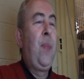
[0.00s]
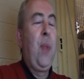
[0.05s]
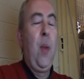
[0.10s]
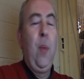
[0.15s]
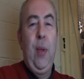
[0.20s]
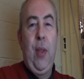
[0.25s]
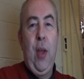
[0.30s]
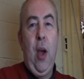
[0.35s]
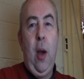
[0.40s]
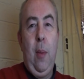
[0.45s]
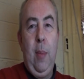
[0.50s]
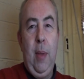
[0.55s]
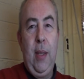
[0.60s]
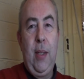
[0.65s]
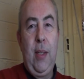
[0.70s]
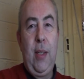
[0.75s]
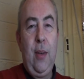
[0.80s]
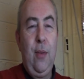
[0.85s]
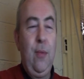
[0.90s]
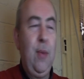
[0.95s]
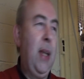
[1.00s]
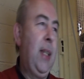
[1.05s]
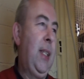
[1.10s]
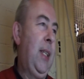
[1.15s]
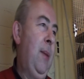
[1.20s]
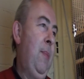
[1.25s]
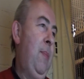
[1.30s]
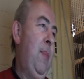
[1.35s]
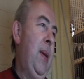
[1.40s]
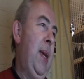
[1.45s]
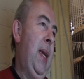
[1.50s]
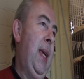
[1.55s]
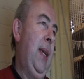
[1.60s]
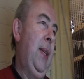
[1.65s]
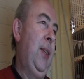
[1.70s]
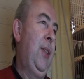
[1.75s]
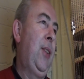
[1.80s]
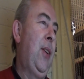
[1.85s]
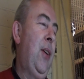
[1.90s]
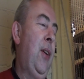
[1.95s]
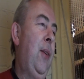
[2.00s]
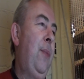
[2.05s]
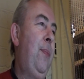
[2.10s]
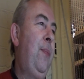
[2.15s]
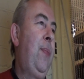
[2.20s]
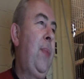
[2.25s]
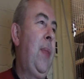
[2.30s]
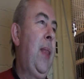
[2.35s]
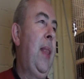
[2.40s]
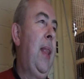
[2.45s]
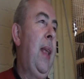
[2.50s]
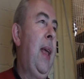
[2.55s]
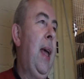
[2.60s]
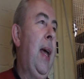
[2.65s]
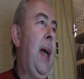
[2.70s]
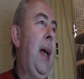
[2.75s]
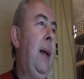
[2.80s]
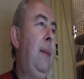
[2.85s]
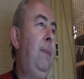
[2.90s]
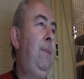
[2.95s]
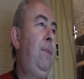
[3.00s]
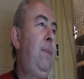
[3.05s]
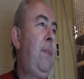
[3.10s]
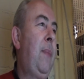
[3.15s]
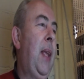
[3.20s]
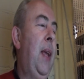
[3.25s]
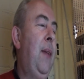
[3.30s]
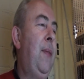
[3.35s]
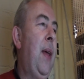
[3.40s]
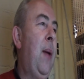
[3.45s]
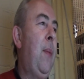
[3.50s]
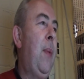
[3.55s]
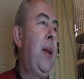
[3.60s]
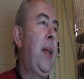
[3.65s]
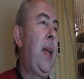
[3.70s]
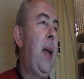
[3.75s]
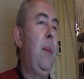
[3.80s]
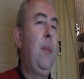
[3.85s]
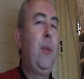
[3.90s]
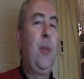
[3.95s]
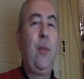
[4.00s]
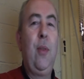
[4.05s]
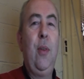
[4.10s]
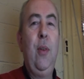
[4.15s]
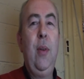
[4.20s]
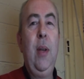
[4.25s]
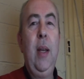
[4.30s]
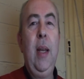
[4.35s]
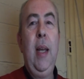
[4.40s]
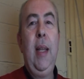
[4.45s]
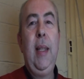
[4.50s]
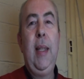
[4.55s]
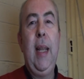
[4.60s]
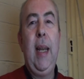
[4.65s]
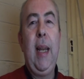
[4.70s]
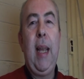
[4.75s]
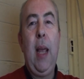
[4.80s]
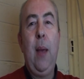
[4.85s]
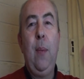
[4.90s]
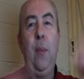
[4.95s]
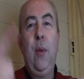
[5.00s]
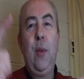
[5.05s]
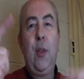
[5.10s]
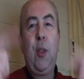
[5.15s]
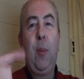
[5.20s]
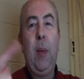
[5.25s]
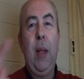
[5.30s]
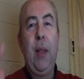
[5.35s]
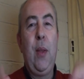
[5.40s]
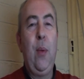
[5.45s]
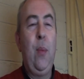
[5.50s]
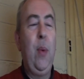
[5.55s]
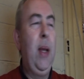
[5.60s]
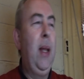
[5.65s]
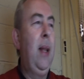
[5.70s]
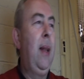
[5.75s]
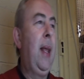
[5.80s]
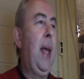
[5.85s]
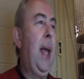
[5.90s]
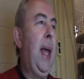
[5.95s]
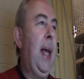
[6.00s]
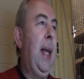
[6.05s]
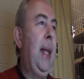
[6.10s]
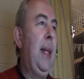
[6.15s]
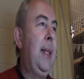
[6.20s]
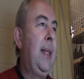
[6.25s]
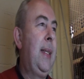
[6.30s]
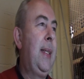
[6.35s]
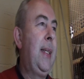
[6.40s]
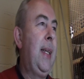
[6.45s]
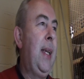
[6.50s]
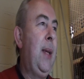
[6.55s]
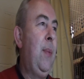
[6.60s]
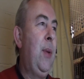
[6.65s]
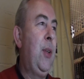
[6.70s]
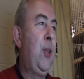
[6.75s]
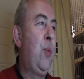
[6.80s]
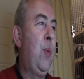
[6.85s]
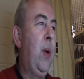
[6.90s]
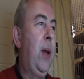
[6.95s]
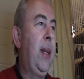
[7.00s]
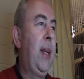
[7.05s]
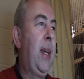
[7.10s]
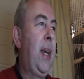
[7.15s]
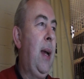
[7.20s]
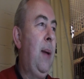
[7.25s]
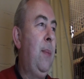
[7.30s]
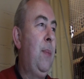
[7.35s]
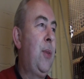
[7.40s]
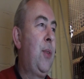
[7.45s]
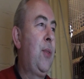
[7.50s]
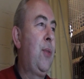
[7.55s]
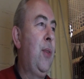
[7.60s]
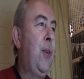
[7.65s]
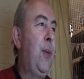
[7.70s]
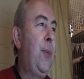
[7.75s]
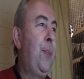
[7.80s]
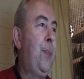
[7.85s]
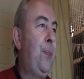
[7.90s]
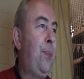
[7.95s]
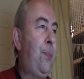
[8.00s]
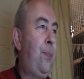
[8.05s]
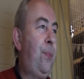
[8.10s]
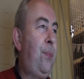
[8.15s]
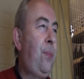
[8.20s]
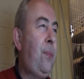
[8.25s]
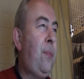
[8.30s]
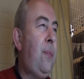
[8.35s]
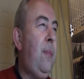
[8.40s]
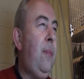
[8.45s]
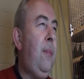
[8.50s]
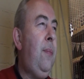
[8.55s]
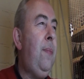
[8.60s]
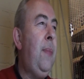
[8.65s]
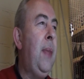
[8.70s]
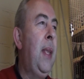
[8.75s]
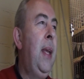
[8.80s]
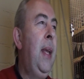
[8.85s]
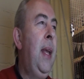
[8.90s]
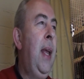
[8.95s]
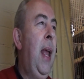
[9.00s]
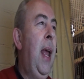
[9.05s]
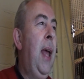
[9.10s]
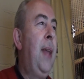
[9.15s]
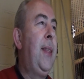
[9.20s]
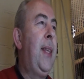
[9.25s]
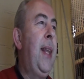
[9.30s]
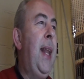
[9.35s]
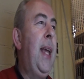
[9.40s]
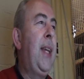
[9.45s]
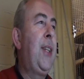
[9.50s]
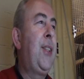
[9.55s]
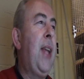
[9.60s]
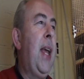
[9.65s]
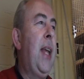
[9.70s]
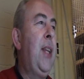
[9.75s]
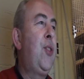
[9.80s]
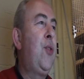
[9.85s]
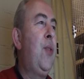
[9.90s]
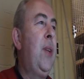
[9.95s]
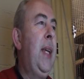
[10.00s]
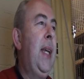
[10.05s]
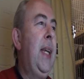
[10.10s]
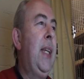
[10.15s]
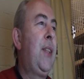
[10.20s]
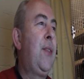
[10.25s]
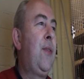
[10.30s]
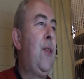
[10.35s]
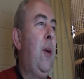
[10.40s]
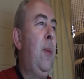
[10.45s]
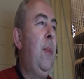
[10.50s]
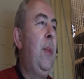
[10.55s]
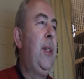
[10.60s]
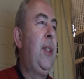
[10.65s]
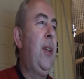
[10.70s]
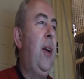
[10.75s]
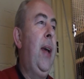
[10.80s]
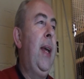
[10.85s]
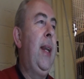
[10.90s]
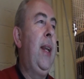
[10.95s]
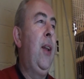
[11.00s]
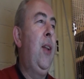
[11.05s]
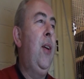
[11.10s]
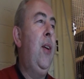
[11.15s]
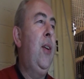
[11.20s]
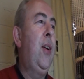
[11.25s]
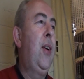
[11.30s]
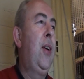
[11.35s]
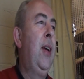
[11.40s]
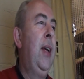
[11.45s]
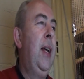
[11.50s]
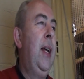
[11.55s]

with hummus recipe? So if that one comes through, then again we'll split the wheel and see which one comes through. The next entry is from Diana Locke,